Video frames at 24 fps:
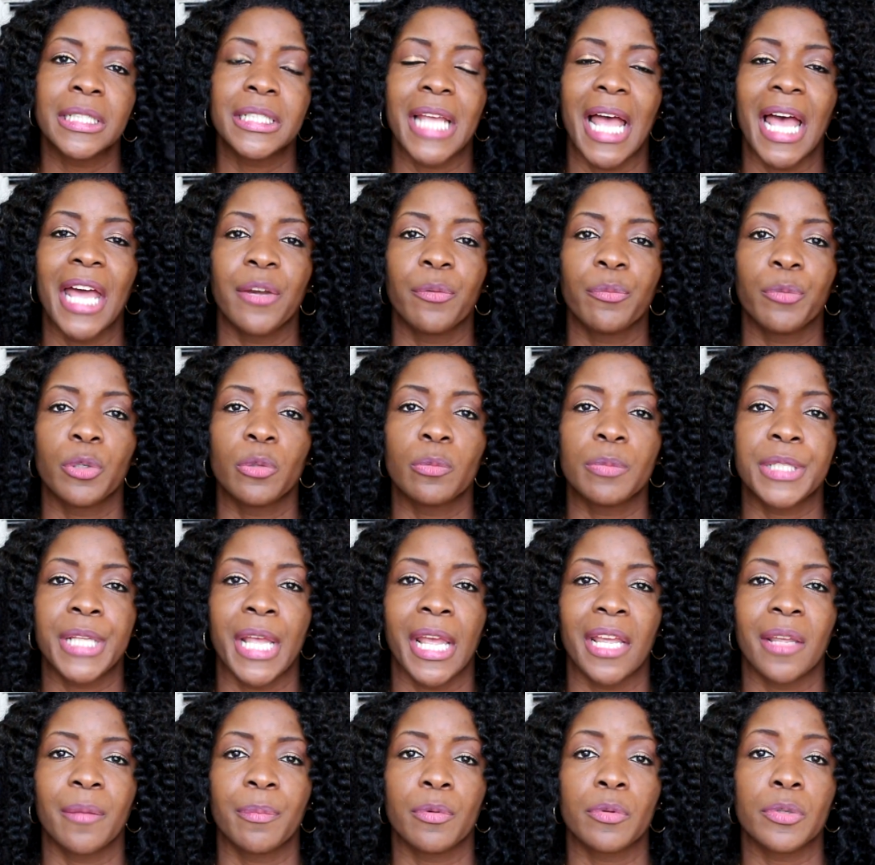dining room
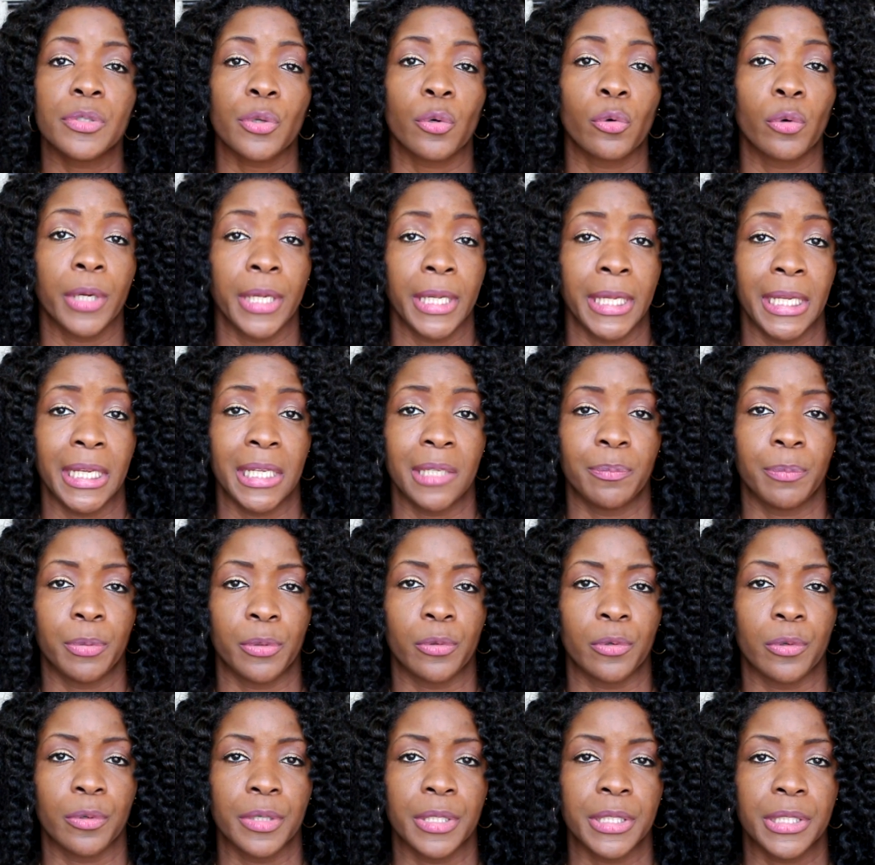tables, or
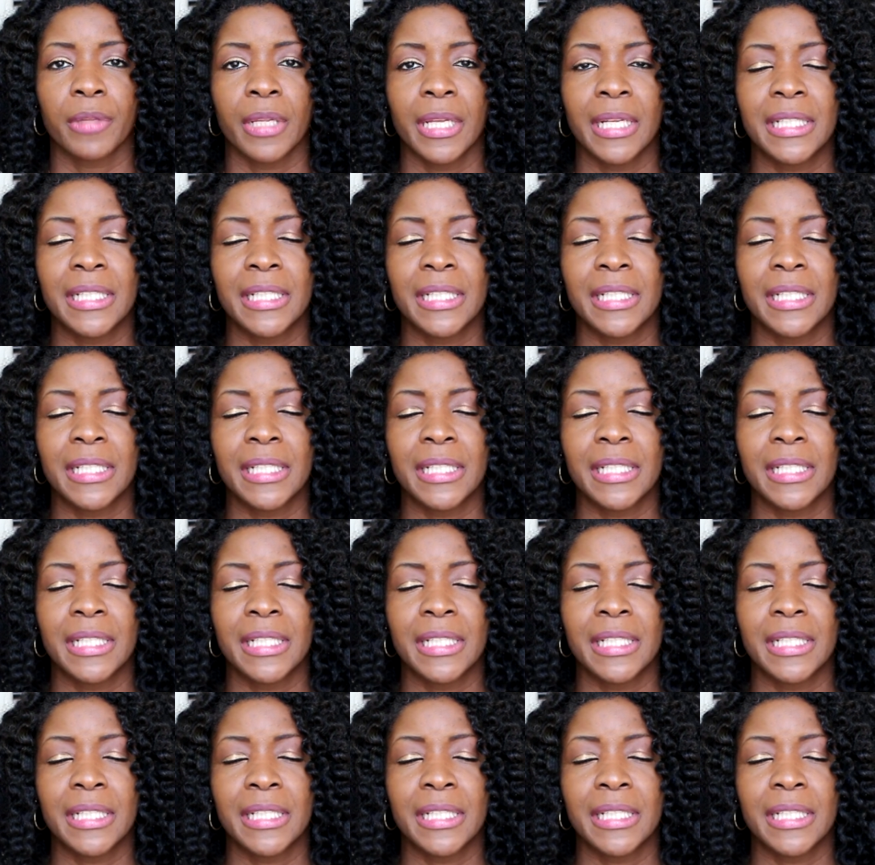headboards.